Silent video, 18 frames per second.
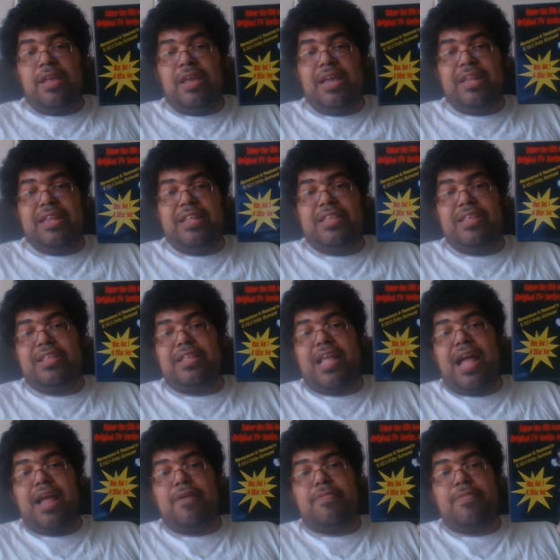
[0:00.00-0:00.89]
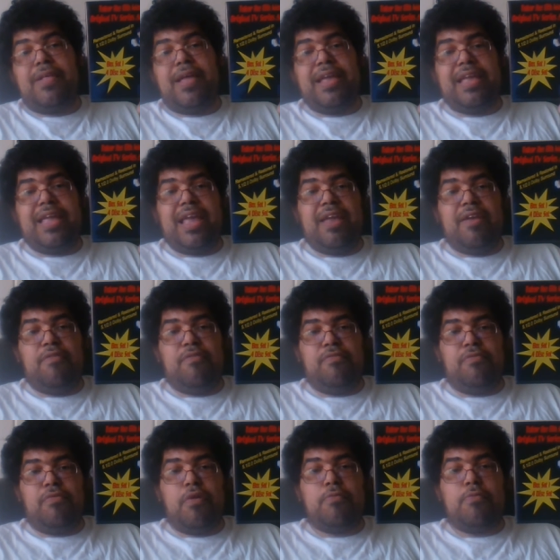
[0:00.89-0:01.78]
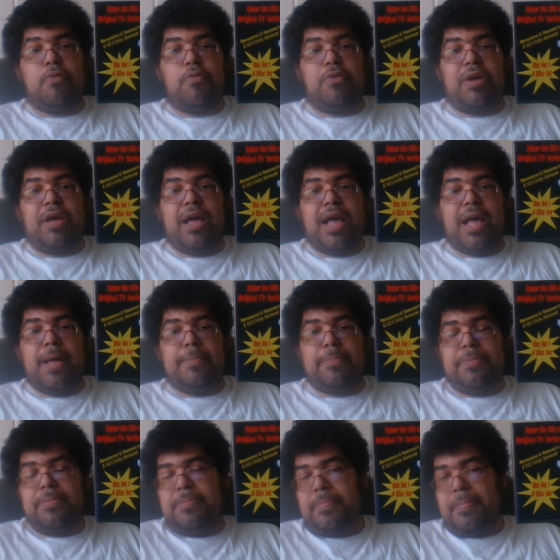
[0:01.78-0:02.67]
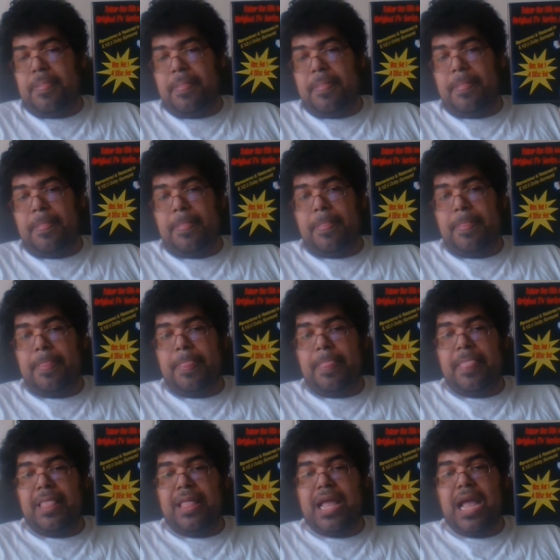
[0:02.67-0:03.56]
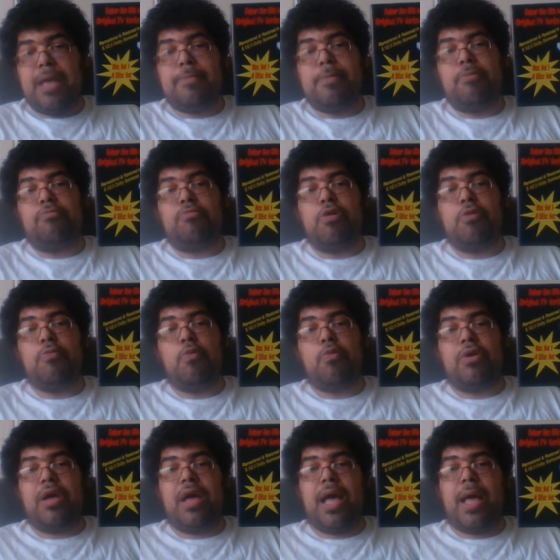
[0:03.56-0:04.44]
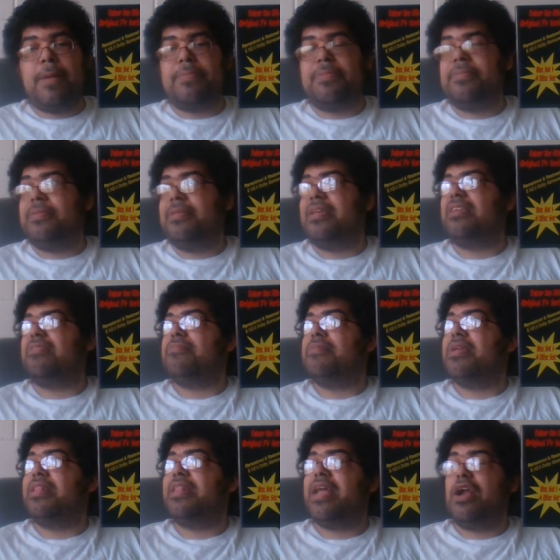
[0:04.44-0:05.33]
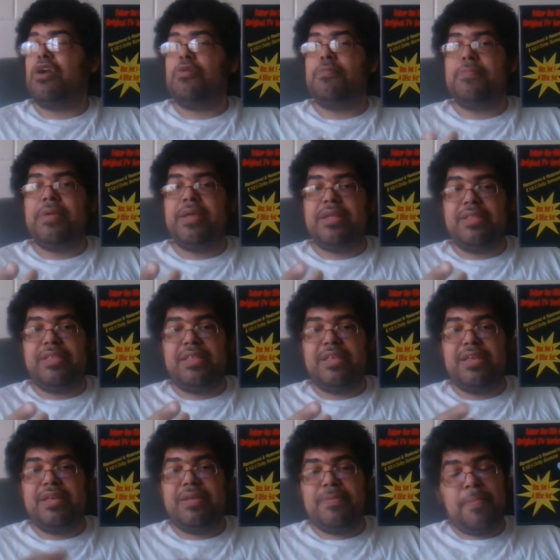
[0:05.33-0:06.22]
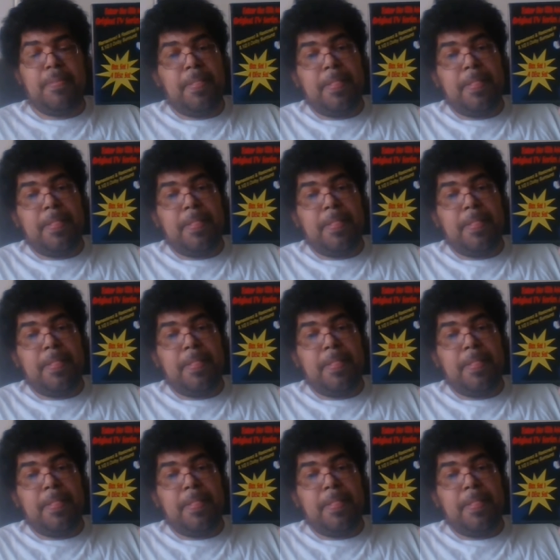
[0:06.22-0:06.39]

and this is kind of like a RoboCop, kind of a RoboCop Six Million Dollar Man thing.